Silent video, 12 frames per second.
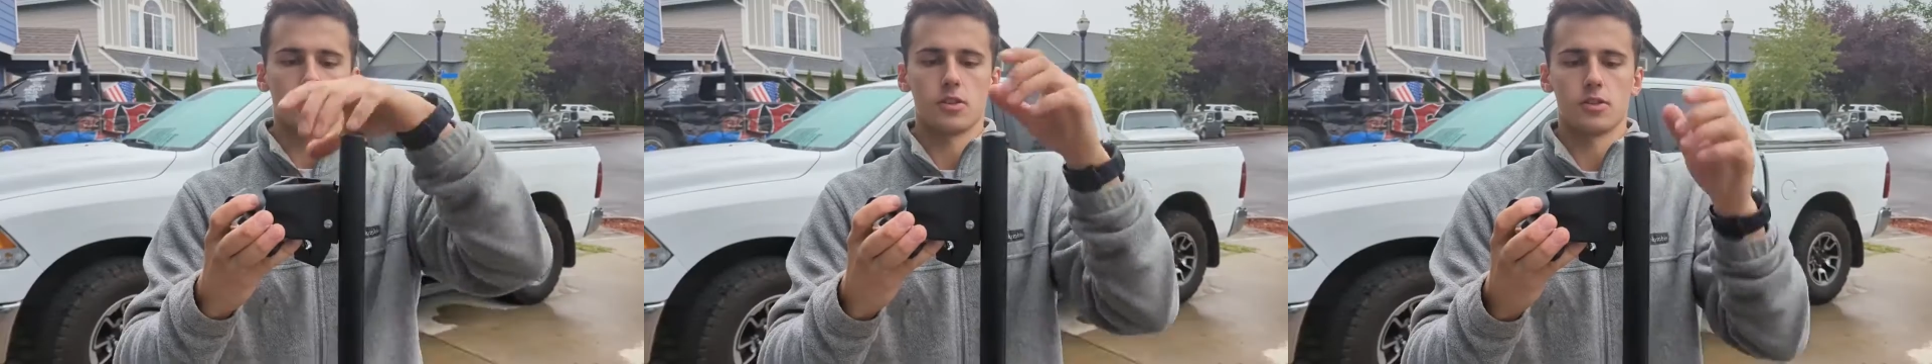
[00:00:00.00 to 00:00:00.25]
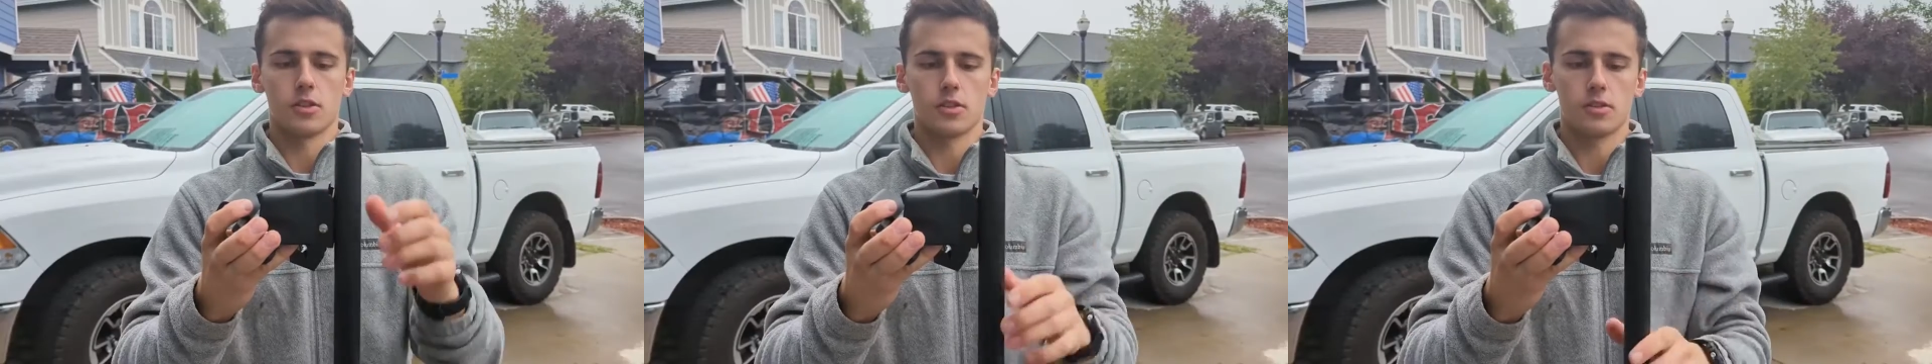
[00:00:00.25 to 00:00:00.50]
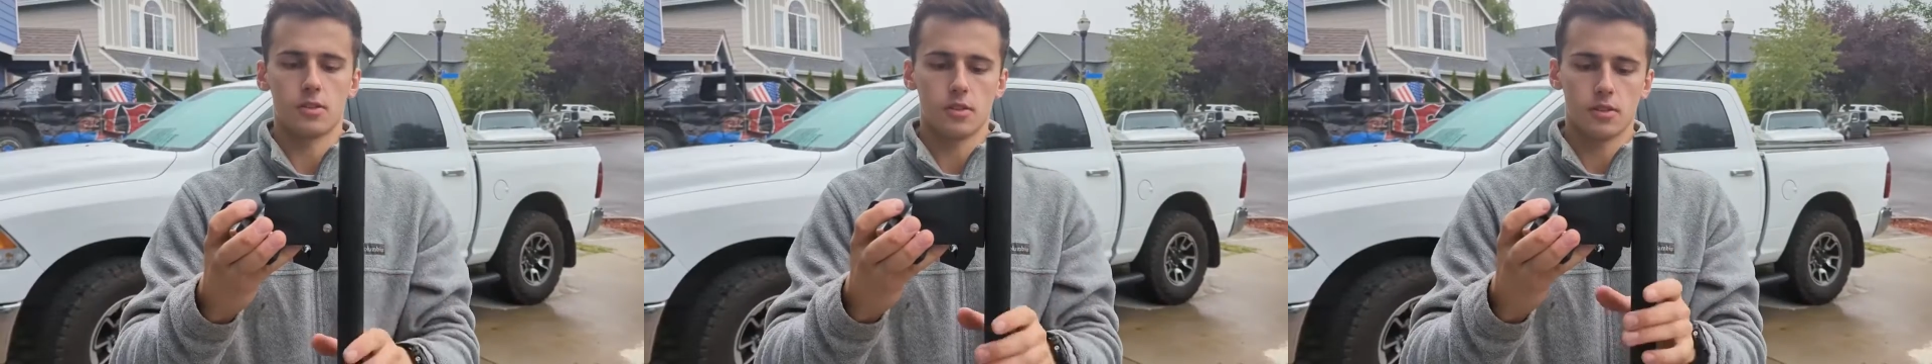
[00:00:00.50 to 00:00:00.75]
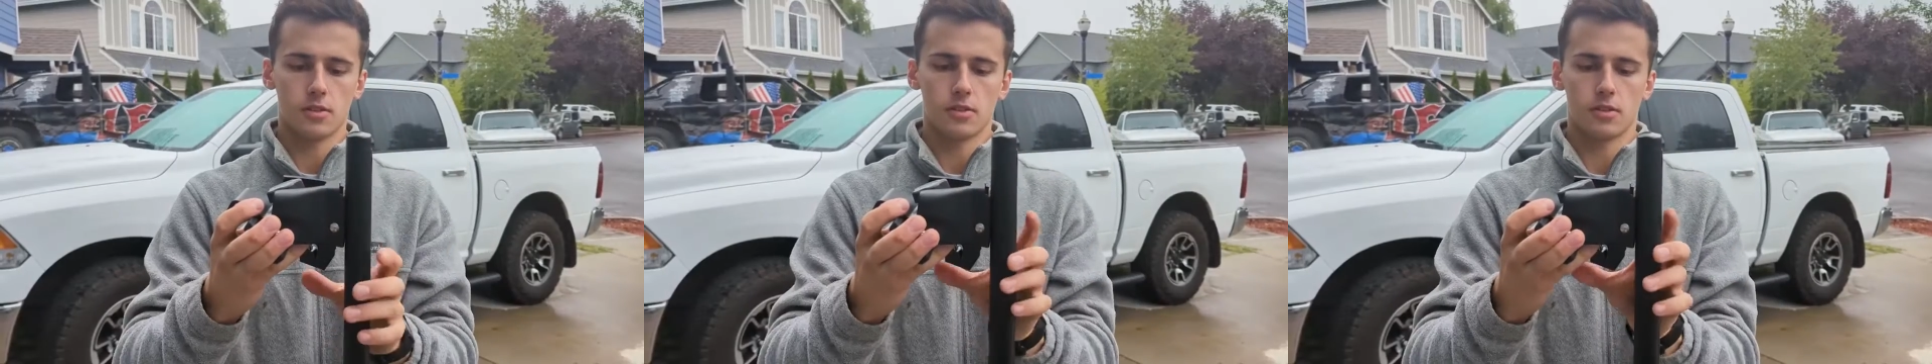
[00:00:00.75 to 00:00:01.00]
To adjust
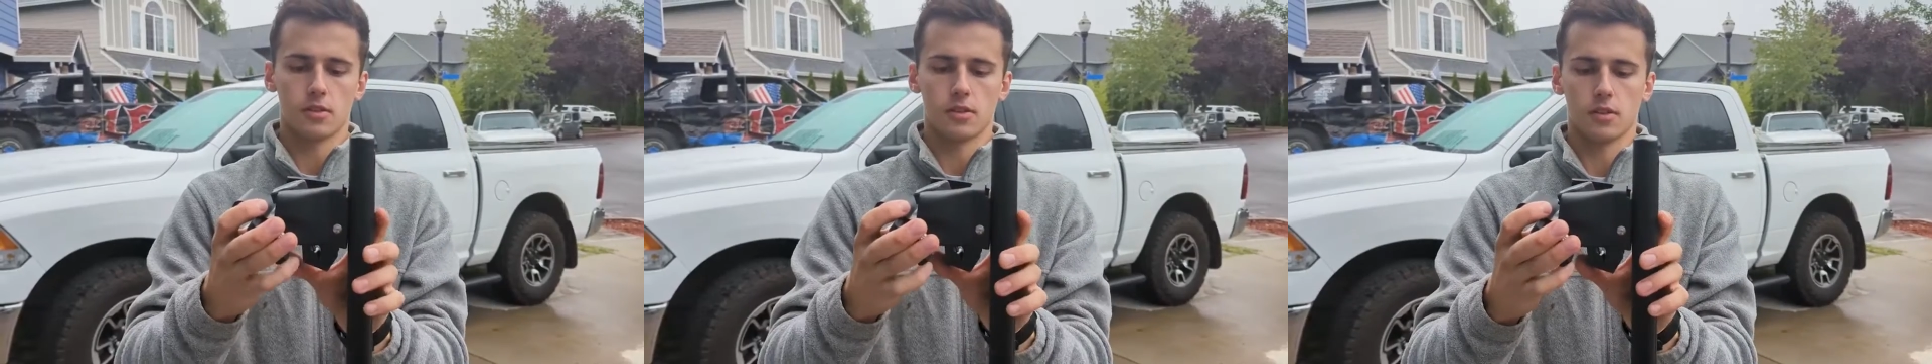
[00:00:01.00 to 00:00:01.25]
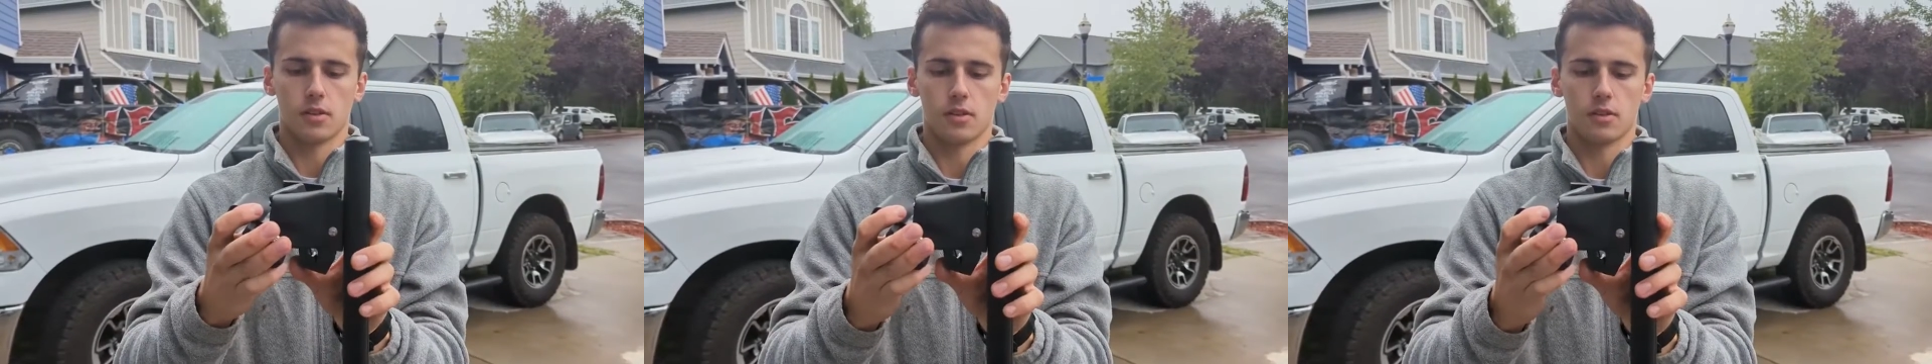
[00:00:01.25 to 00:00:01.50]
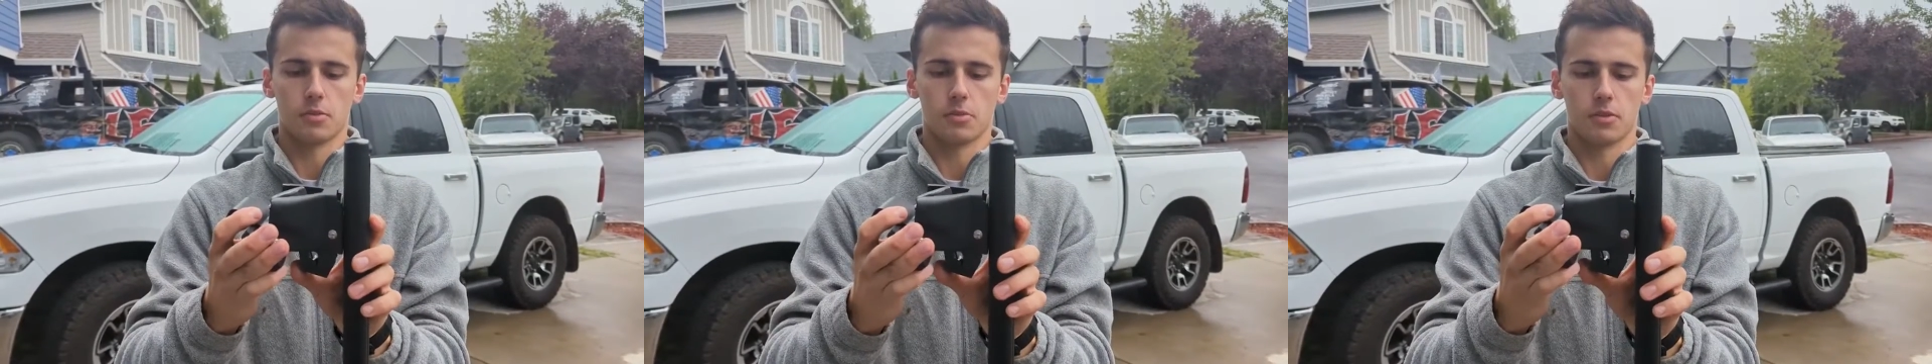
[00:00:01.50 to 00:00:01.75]
this, the